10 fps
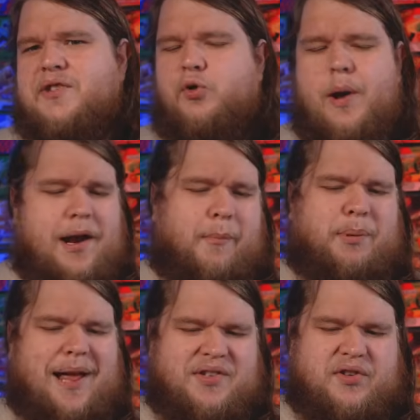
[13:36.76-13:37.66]
Face Trion,
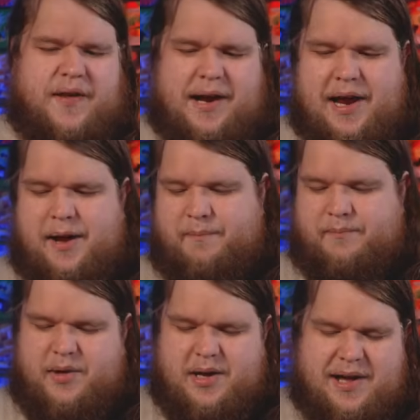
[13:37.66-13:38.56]
a blaster that I
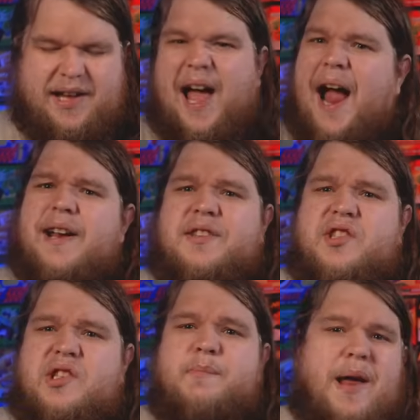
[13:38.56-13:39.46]
am kind
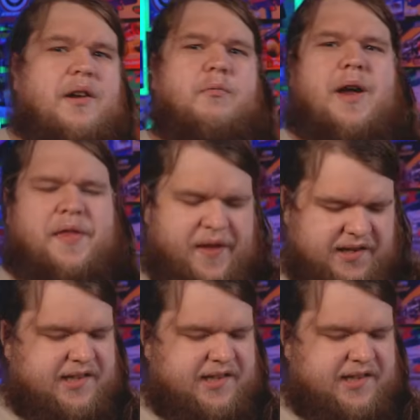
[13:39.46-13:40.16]
of smitten with.